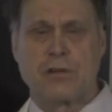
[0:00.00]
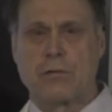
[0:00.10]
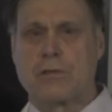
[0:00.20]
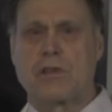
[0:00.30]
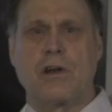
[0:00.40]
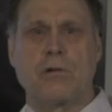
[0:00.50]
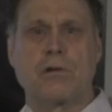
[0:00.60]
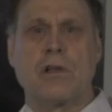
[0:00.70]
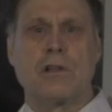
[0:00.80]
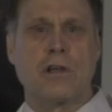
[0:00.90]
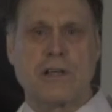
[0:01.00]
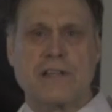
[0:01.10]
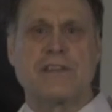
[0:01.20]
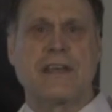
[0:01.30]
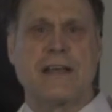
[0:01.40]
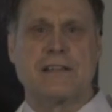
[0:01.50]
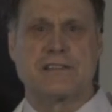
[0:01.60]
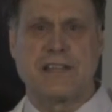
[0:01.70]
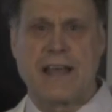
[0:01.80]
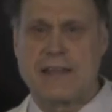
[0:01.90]
So, look into getting a
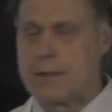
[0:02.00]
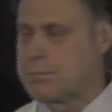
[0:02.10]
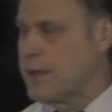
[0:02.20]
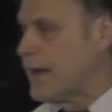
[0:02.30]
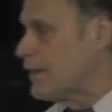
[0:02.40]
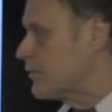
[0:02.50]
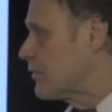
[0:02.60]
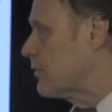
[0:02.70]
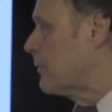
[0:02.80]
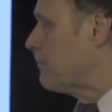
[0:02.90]
stand-up desks.